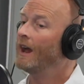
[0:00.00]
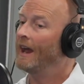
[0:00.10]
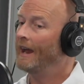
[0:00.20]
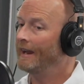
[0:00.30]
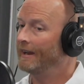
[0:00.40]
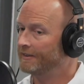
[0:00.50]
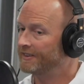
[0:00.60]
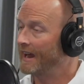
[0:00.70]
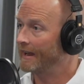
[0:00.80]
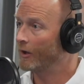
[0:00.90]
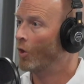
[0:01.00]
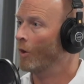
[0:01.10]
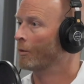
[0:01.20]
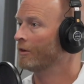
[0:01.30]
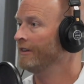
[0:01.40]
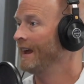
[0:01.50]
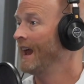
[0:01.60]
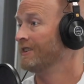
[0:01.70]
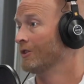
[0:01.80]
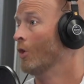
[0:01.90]
a second home or a
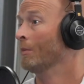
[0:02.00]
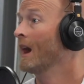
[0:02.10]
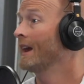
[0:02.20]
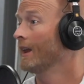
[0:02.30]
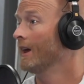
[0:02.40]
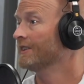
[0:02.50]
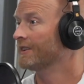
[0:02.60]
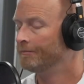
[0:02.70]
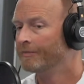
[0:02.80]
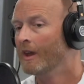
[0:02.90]
vacation home guidelines.